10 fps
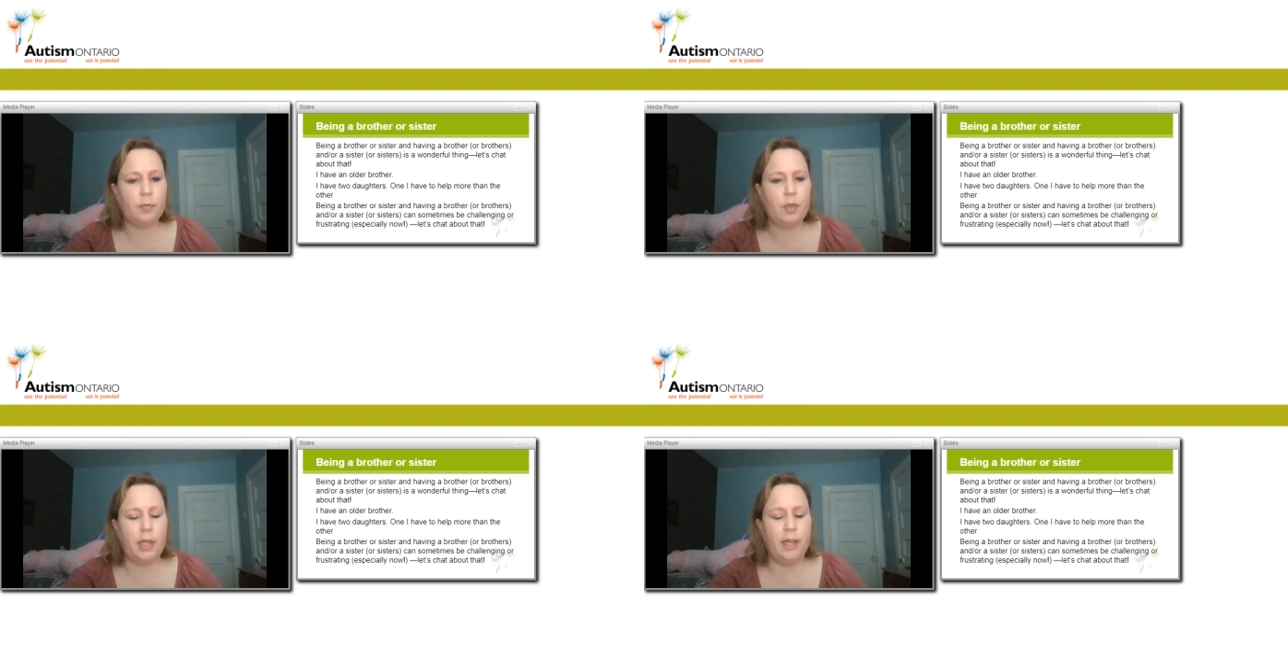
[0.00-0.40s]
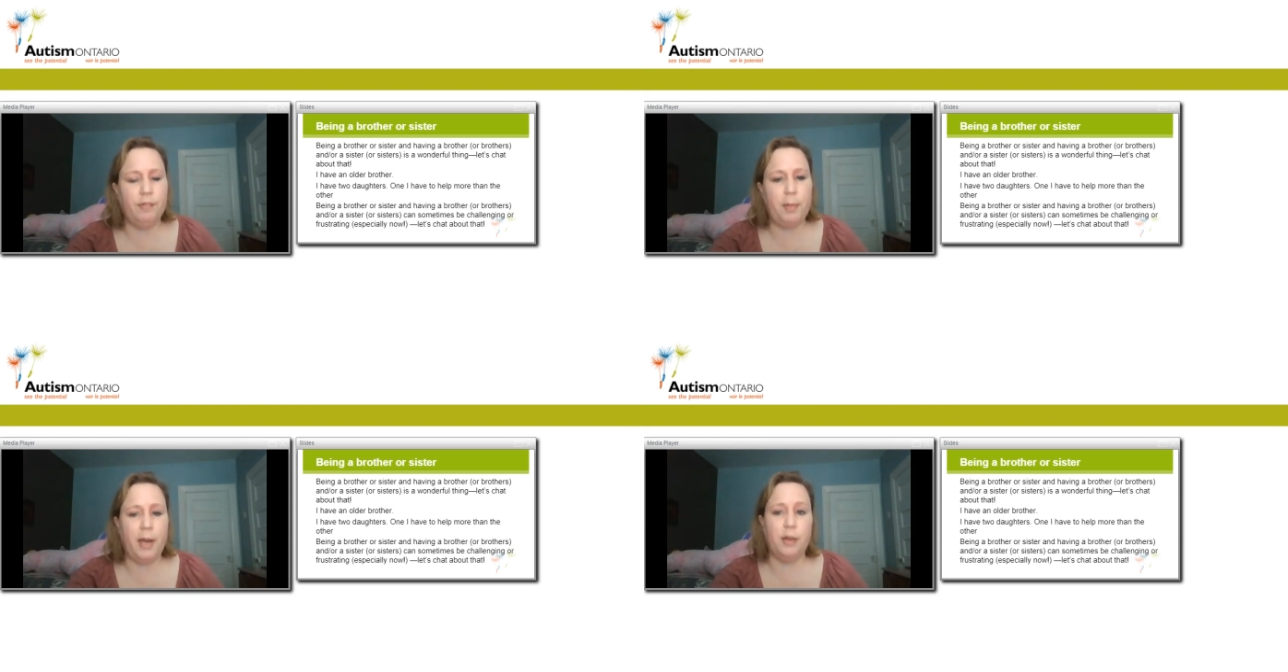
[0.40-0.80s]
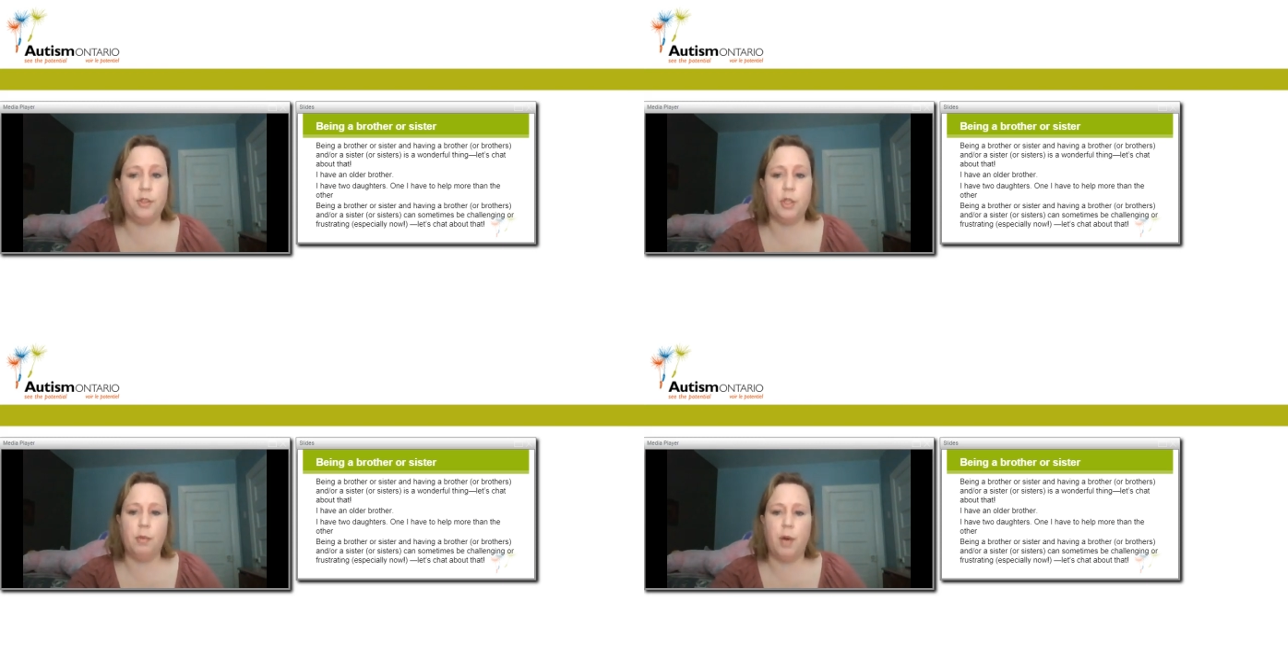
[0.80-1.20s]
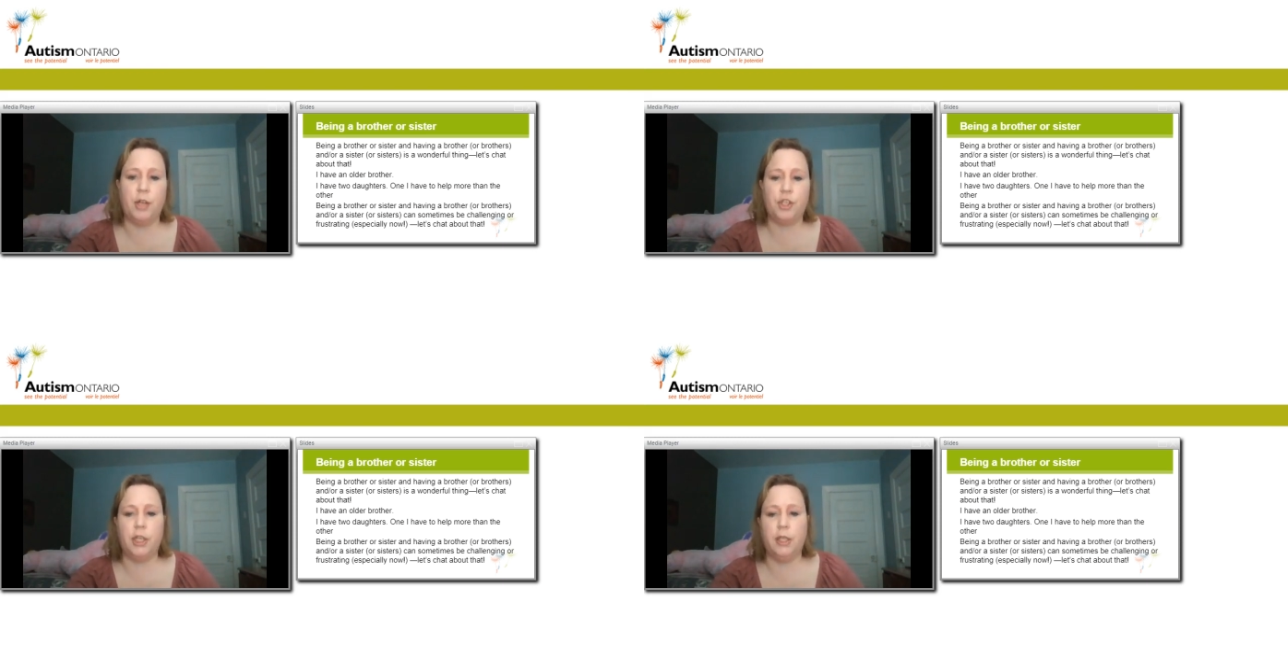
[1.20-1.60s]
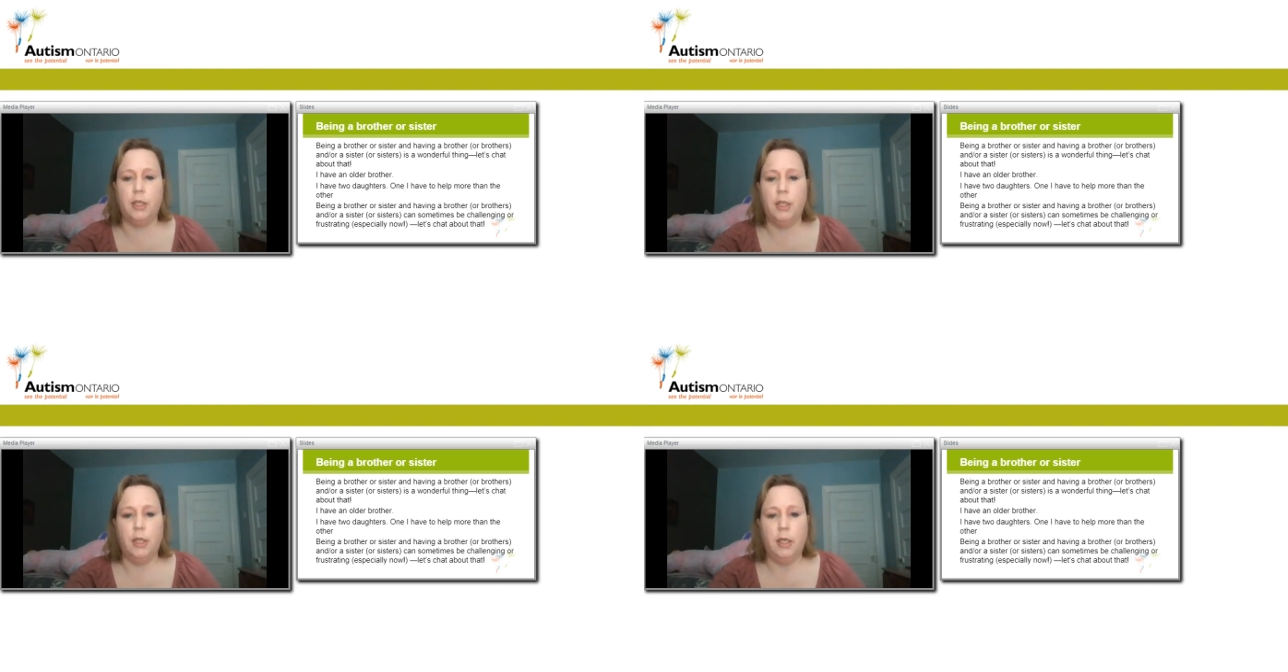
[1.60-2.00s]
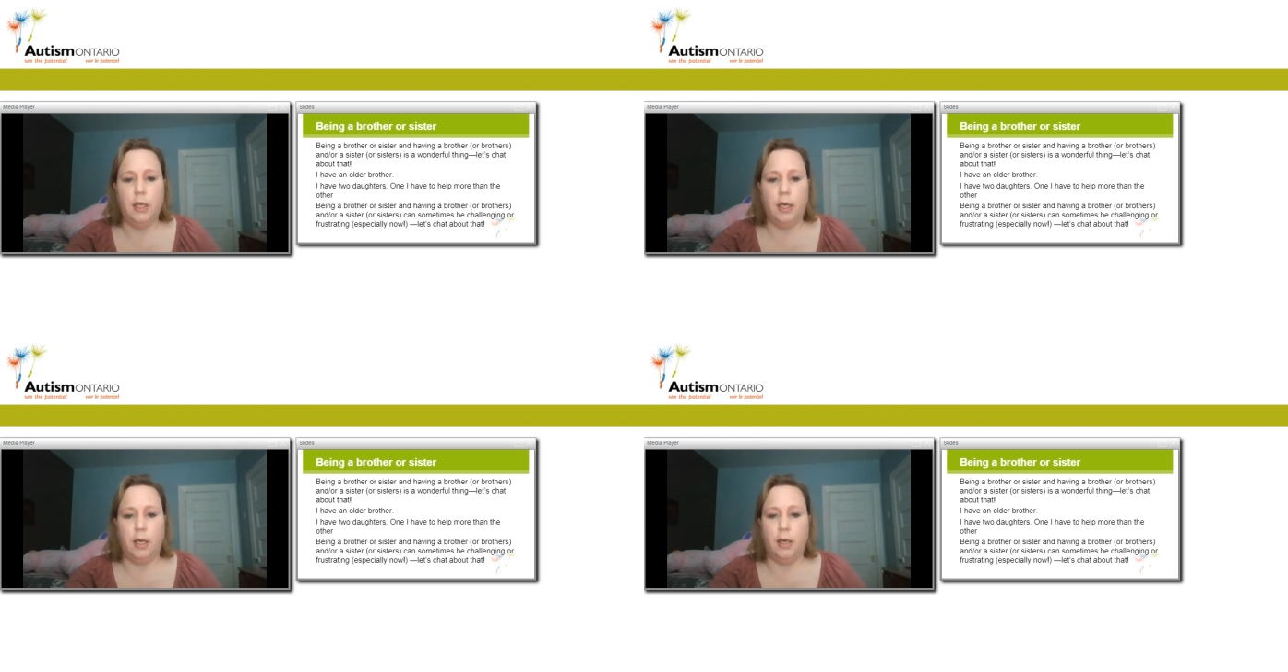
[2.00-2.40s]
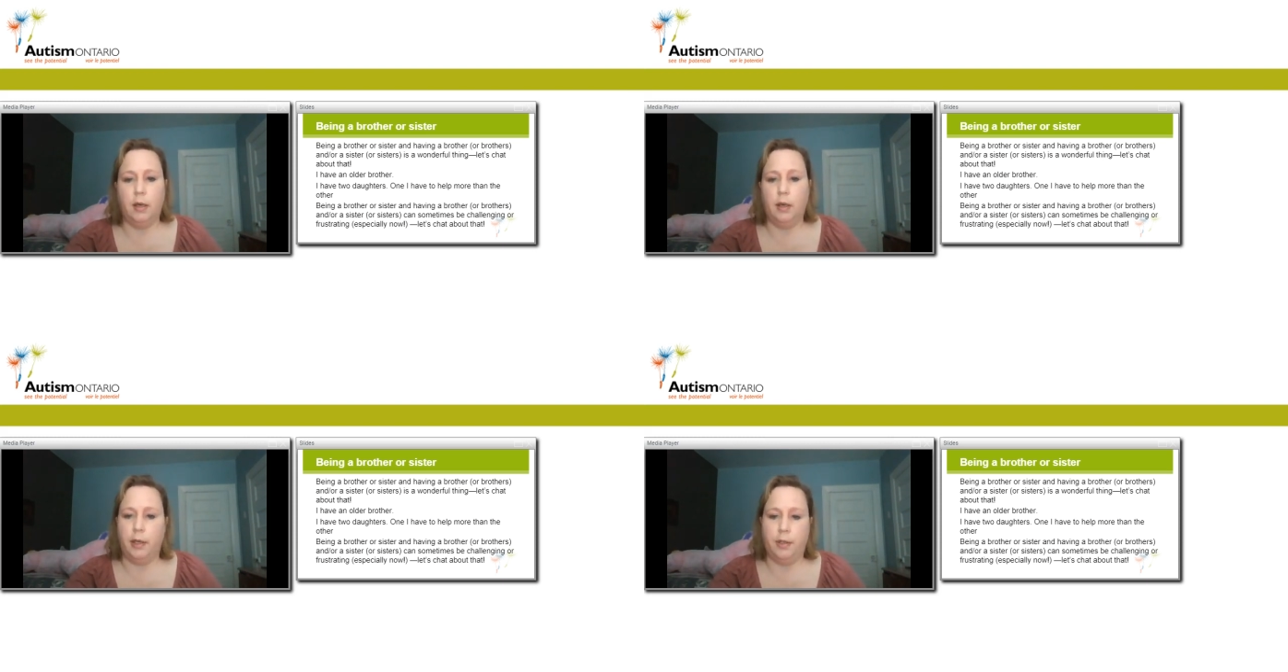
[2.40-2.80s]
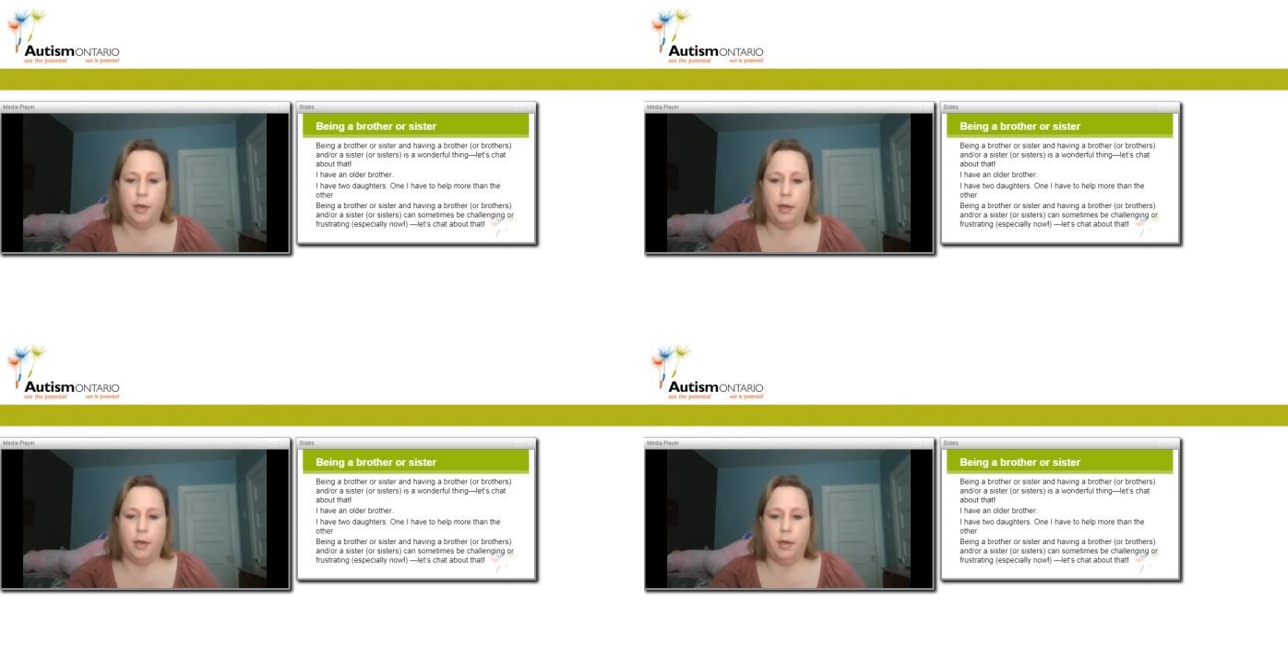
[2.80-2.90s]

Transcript: And for parents who are watching, I